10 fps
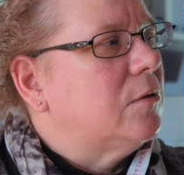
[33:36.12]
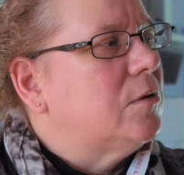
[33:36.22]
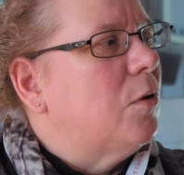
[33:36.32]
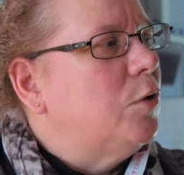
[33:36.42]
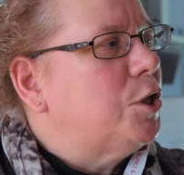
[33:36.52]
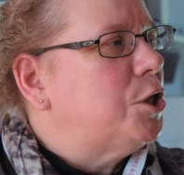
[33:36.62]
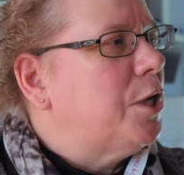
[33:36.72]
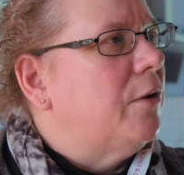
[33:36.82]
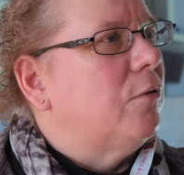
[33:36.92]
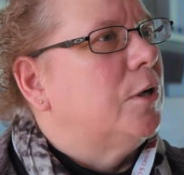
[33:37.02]
So which
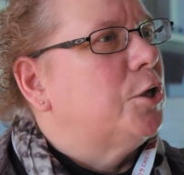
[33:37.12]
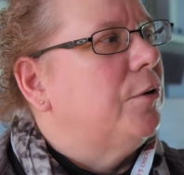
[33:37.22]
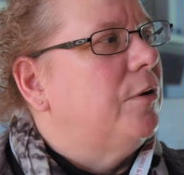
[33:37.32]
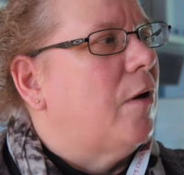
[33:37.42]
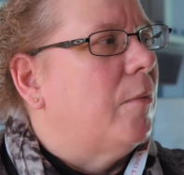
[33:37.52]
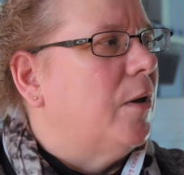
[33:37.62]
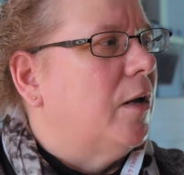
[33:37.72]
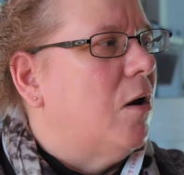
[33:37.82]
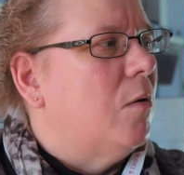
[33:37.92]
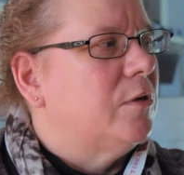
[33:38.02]
gender issue? Are you talking about
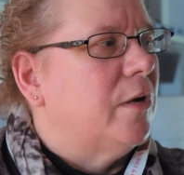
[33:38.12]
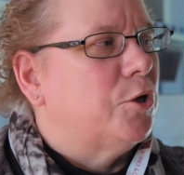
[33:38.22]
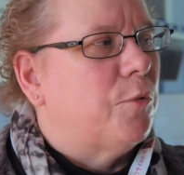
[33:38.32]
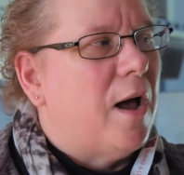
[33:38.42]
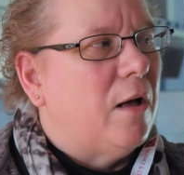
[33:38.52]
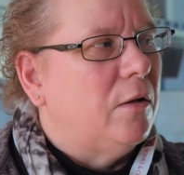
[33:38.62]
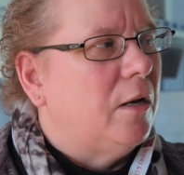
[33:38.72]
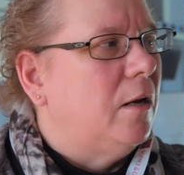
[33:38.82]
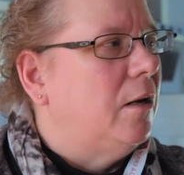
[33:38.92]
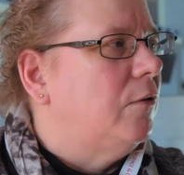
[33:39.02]
like
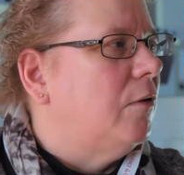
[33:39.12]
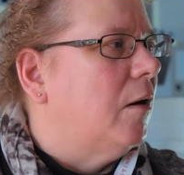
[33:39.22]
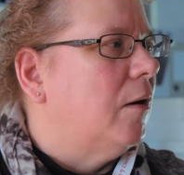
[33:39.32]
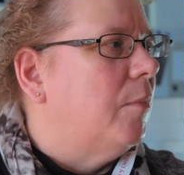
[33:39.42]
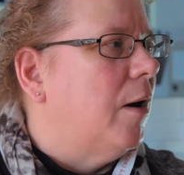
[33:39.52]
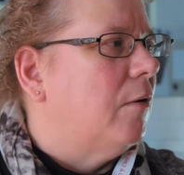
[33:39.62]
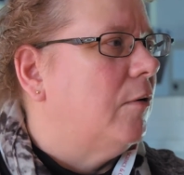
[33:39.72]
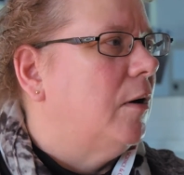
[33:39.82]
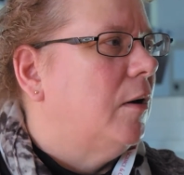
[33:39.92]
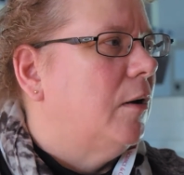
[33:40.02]
homosexuality? Are you talking
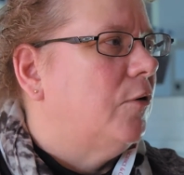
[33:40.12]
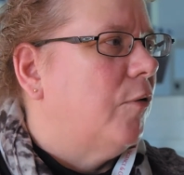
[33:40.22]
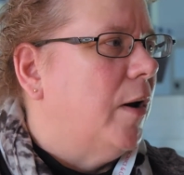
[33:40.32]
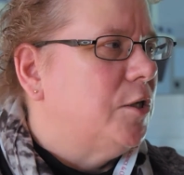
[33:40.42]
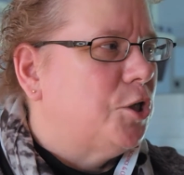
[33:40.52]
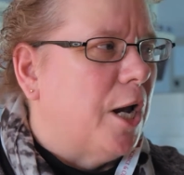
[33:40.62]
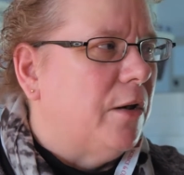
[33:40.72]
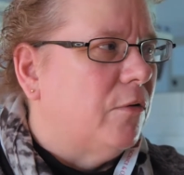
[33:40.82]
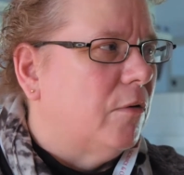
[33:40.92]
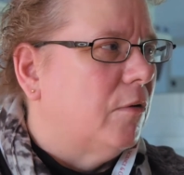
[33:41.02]
about
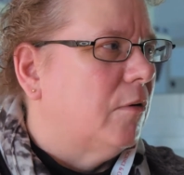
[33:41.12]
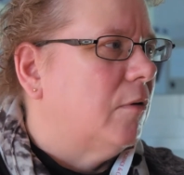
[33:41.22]
transgender?